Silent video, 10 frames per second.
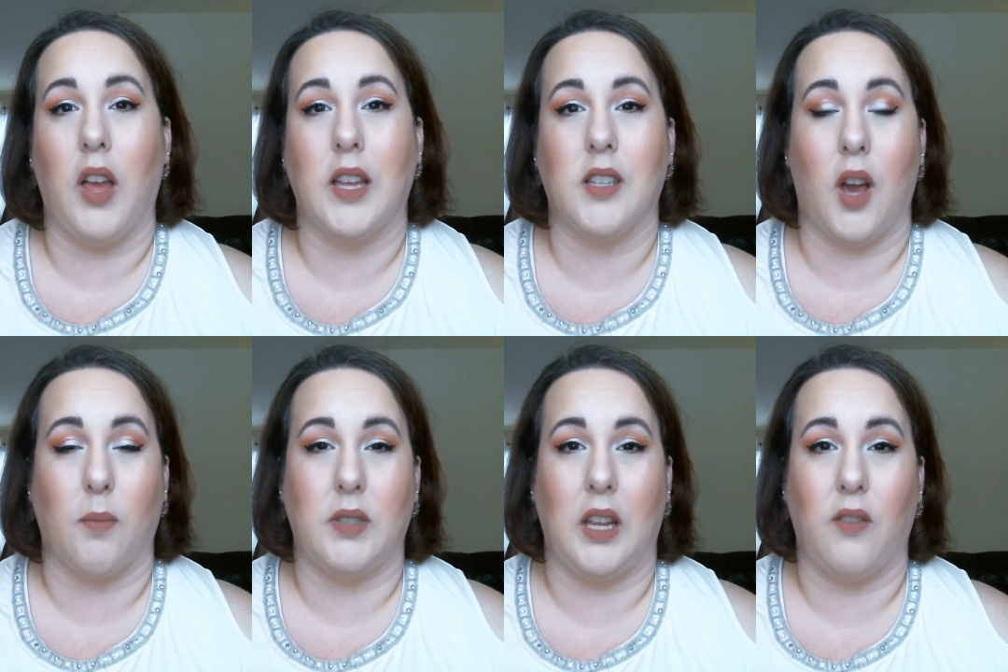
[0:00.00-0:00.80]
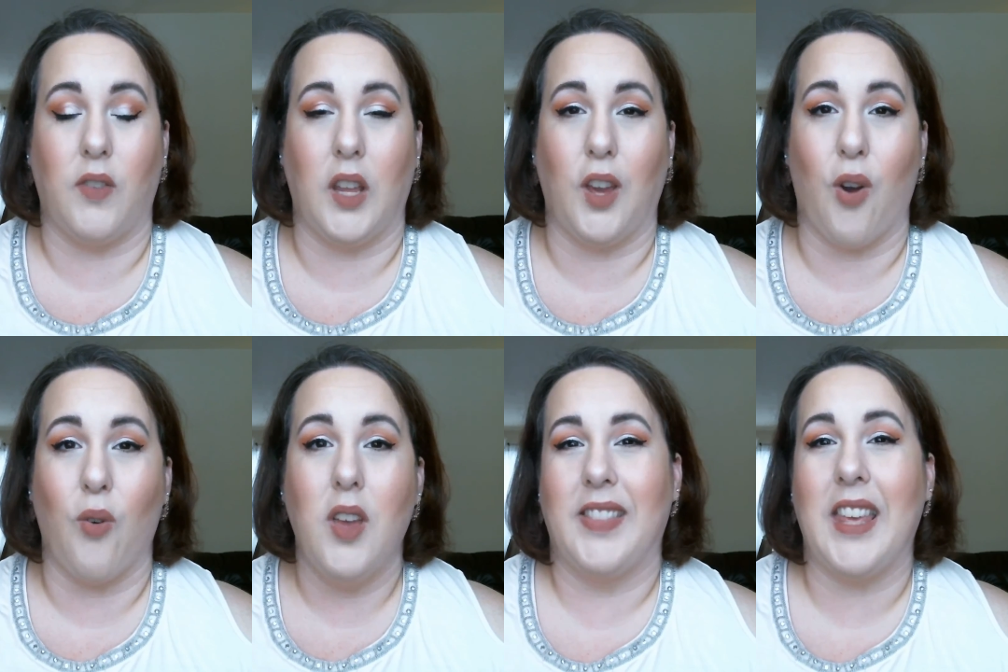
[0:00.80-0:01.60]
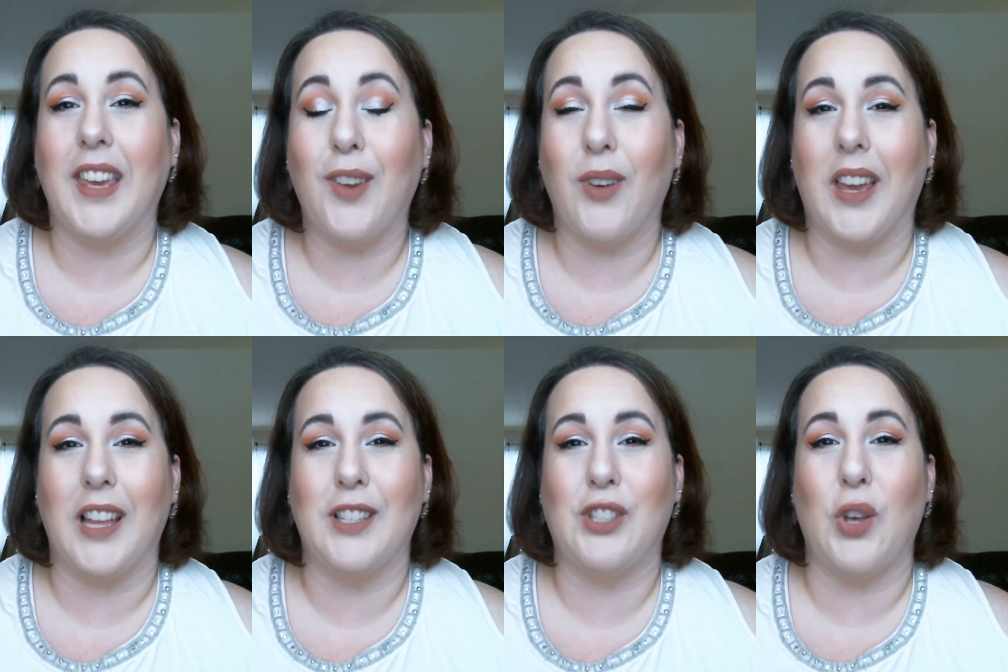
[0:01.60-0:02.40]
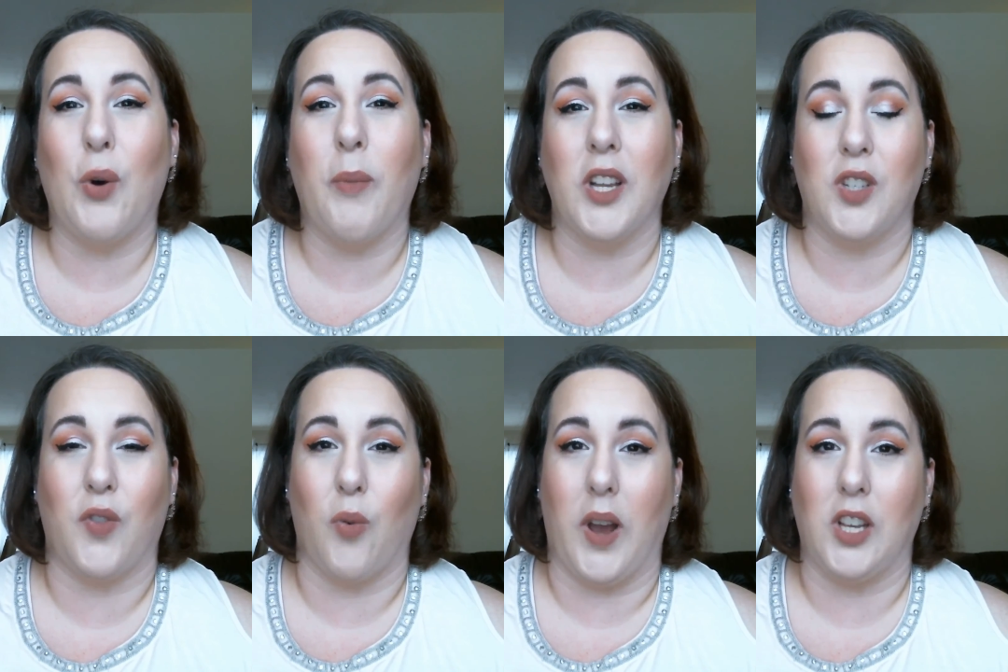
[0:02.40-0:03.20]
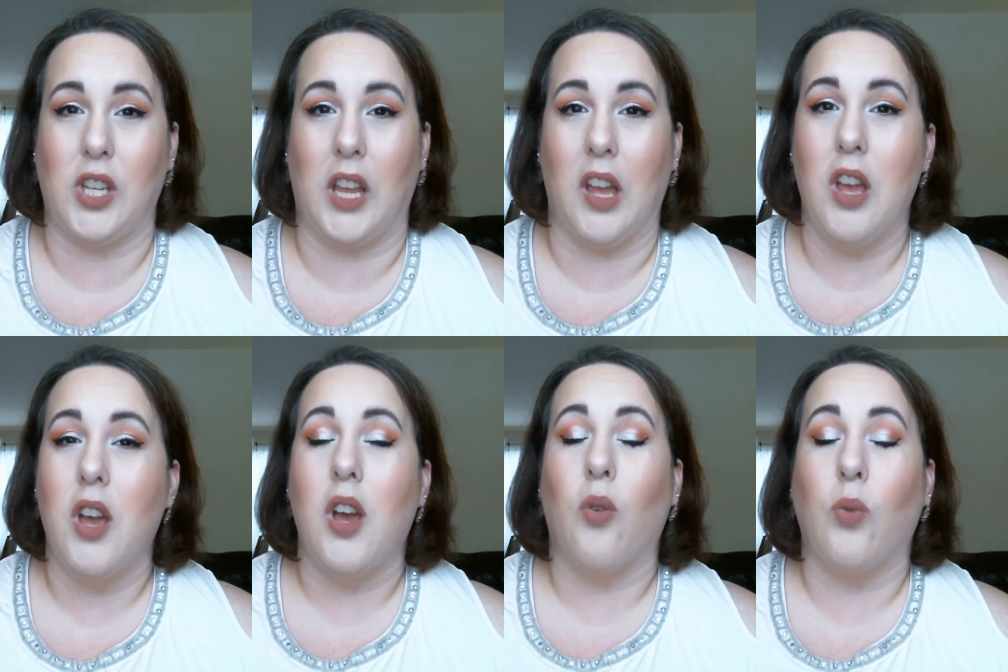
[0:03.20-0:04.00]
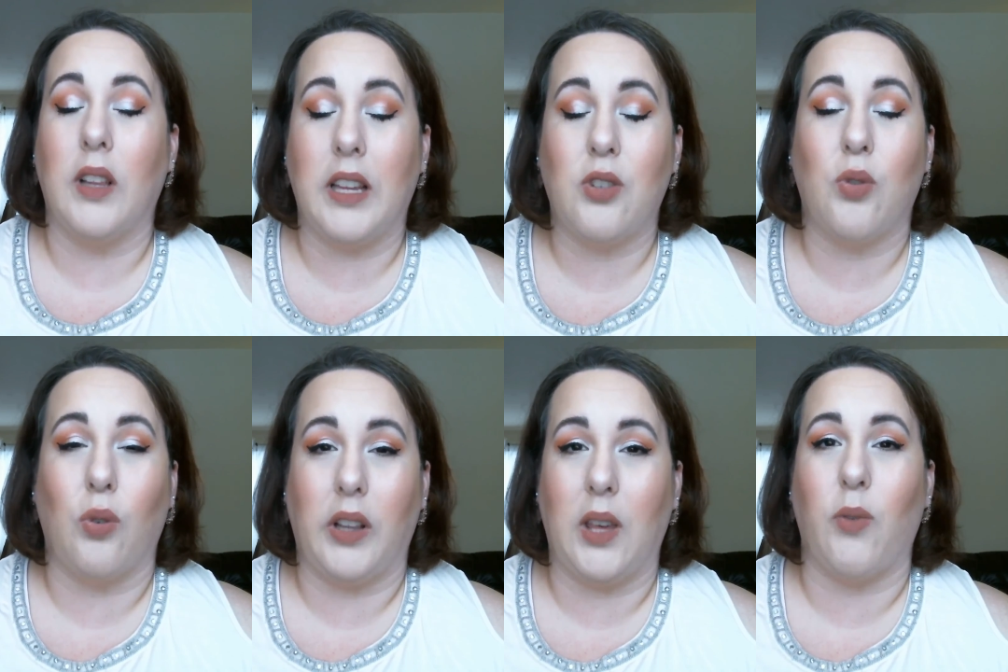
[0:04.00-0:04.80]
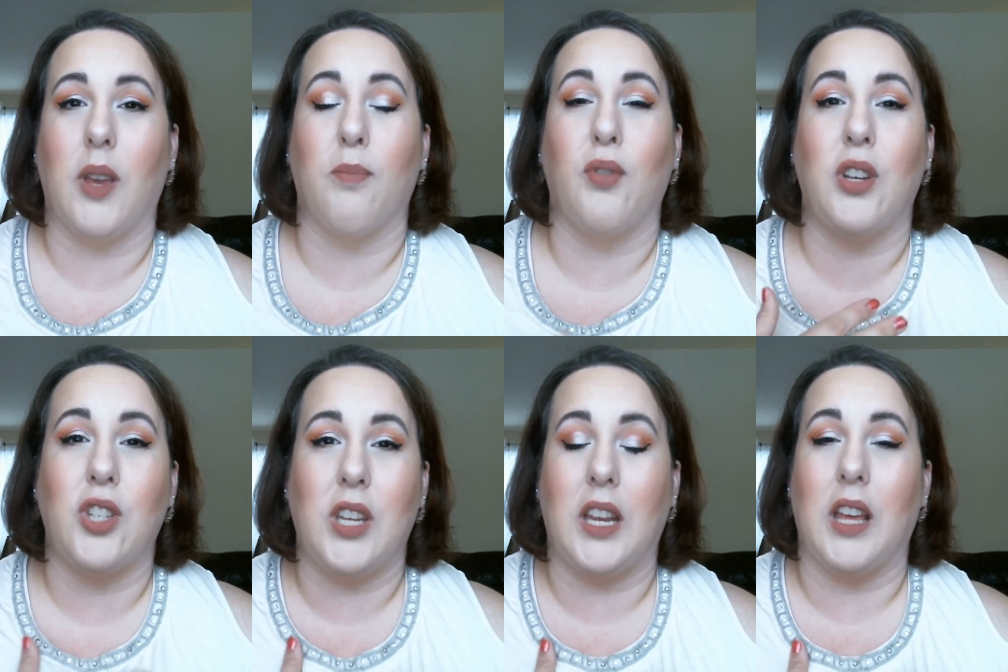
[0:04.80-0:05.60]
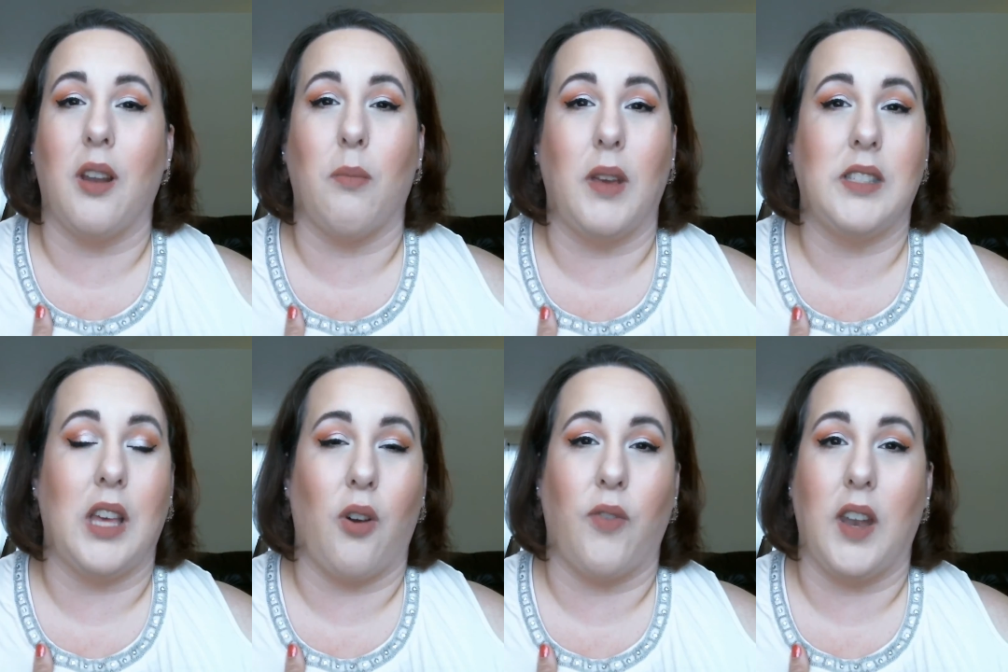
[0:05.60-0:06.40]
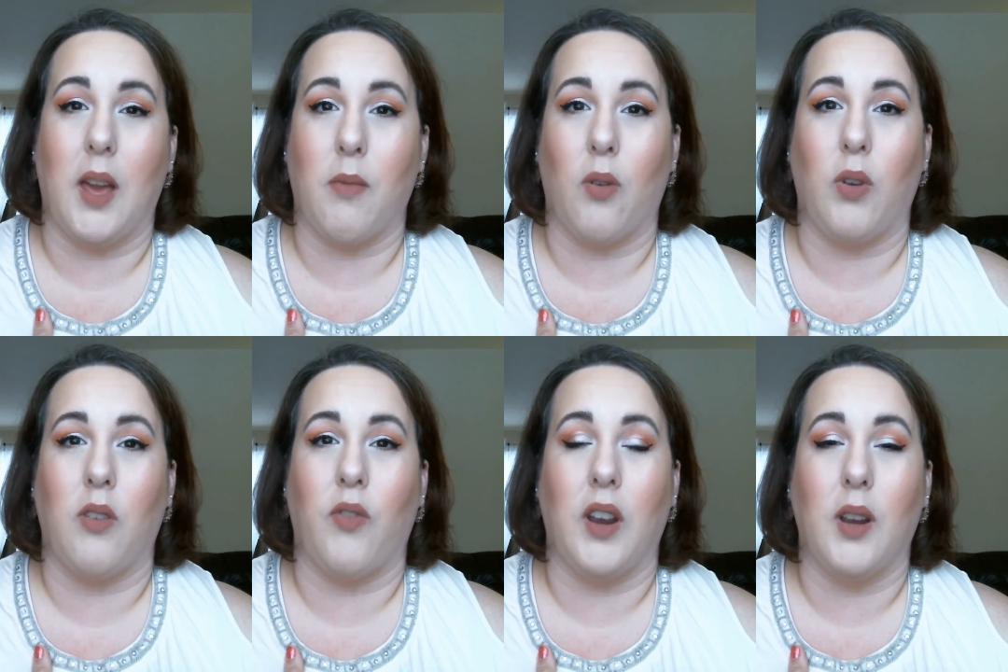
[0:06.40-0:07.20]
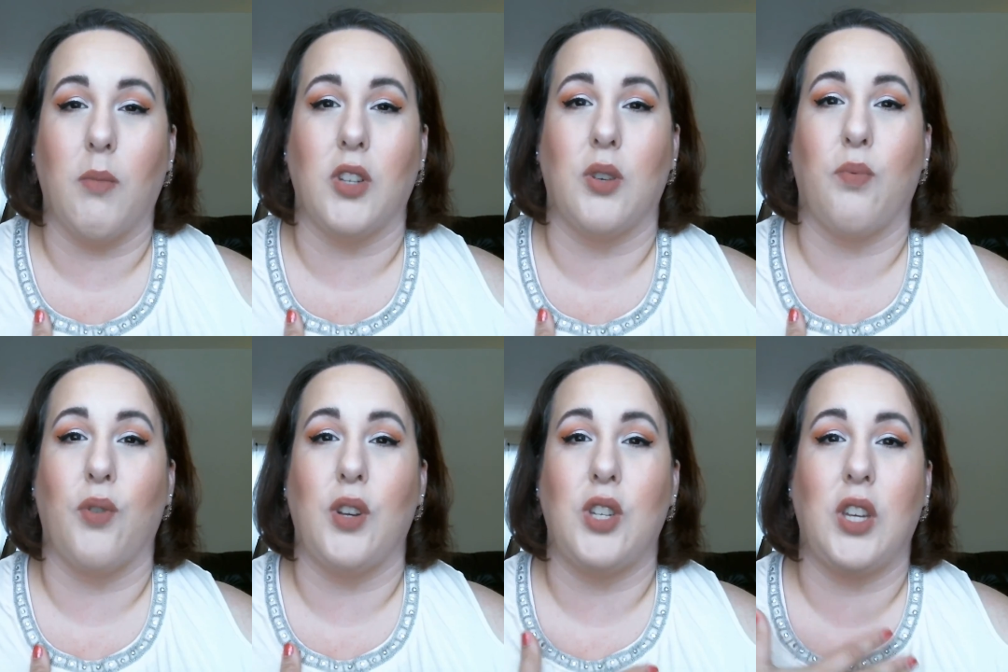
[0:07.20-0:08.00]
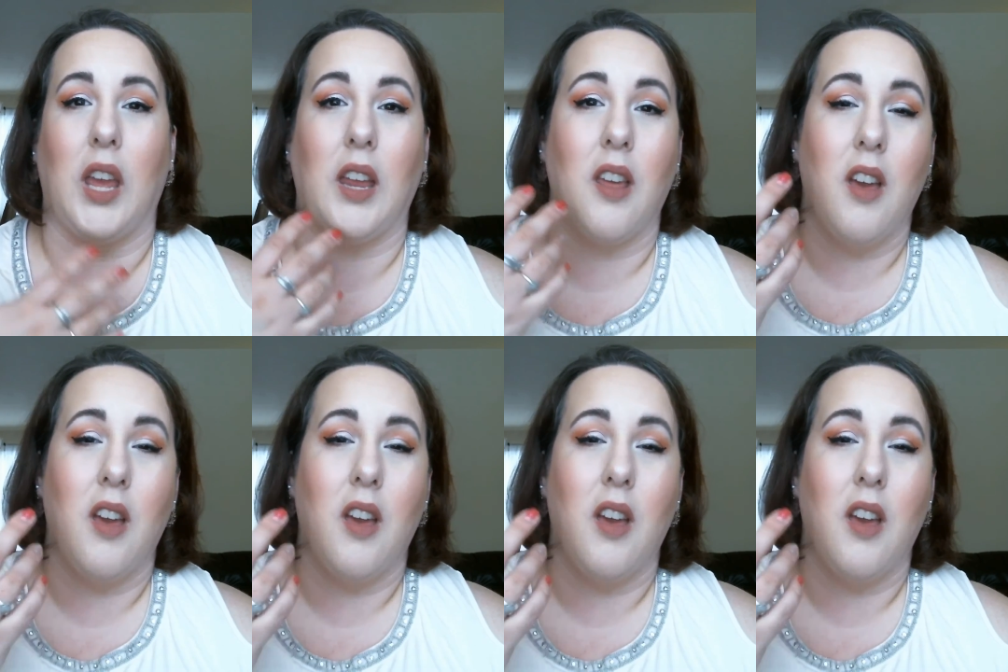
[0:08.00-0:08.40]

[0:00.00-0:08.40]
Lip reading: and update video. Thank you again so much for watching. Really, truly, we appreciate it. Myself and Emma, we very much appreciate